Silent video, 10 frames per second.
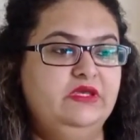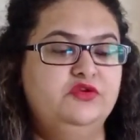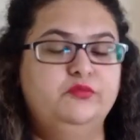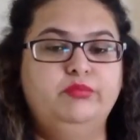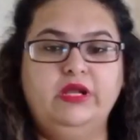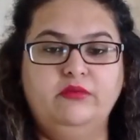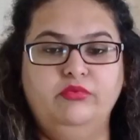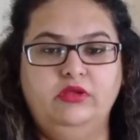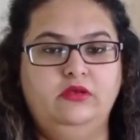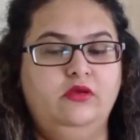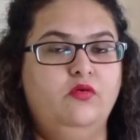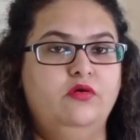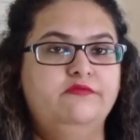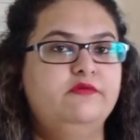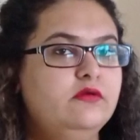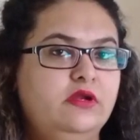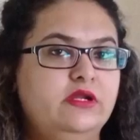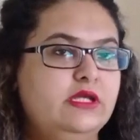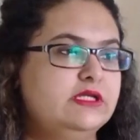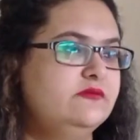into bribery
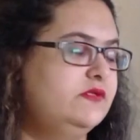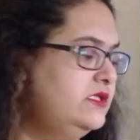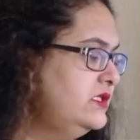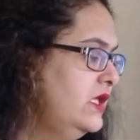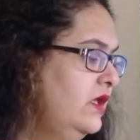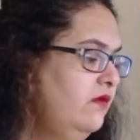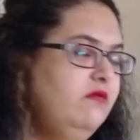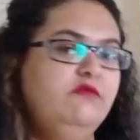fraudulent activities